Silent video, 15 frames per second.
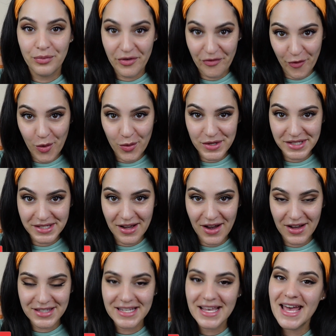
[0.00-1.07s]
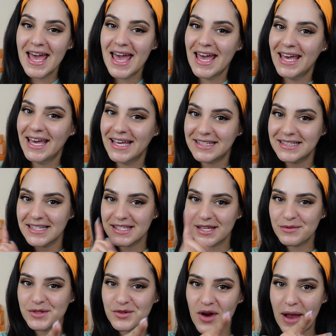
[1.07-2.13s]
Before we start, hit the
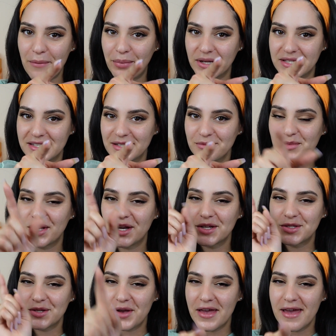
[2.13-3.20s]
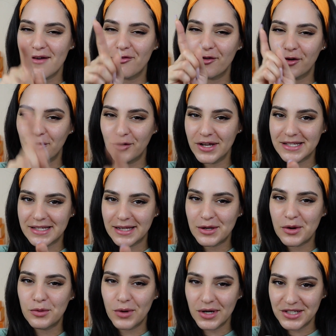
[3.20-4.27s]
subscribe button because you're here for a reason.
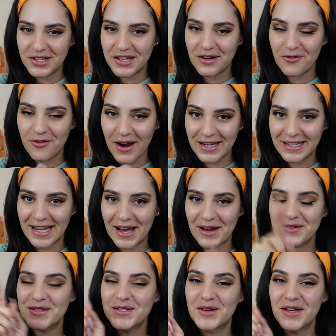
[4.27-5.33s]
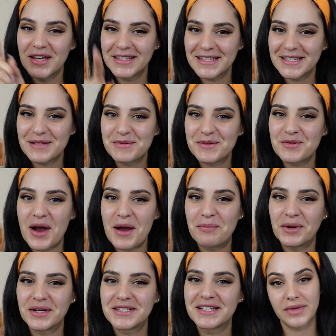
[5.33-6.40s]
You're watching right now, so hit the subscribe
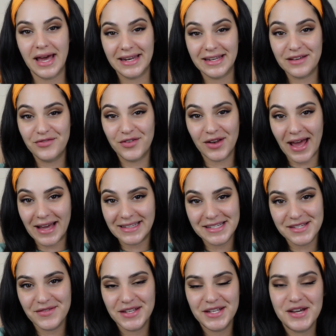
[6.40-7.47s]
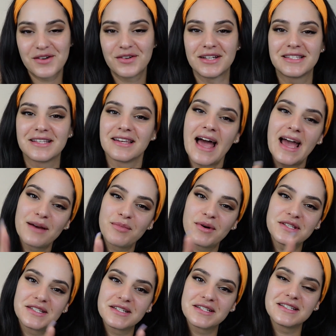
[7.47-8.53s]
button. And if you like this video, hit the like
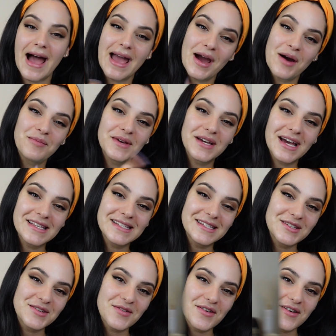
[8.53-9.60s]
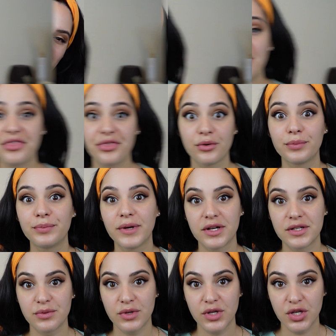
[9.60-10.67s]
button. I hope you guys enjoy. I thought
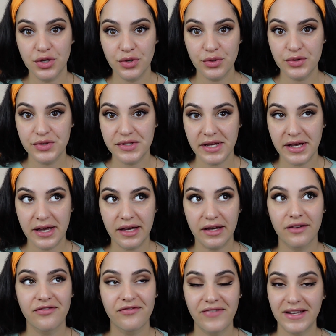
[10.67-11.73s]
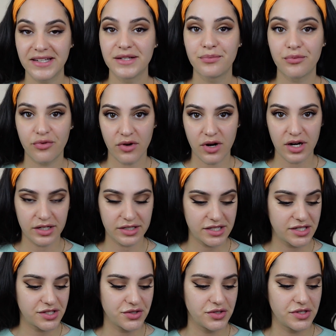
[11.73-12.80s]
because we're using Fenty
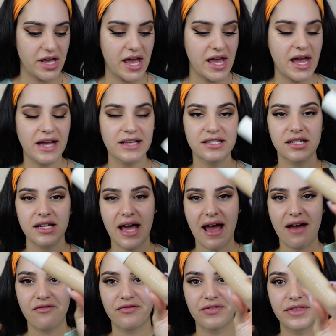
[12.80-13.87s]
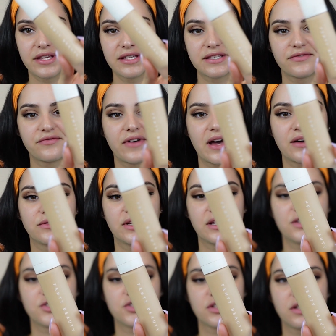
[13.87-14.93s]
products today, I still have this
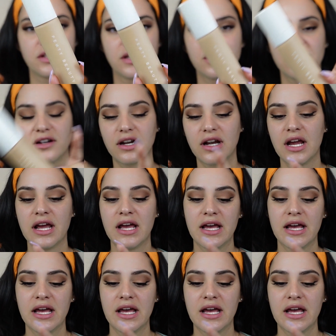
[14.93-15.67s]
foundation here.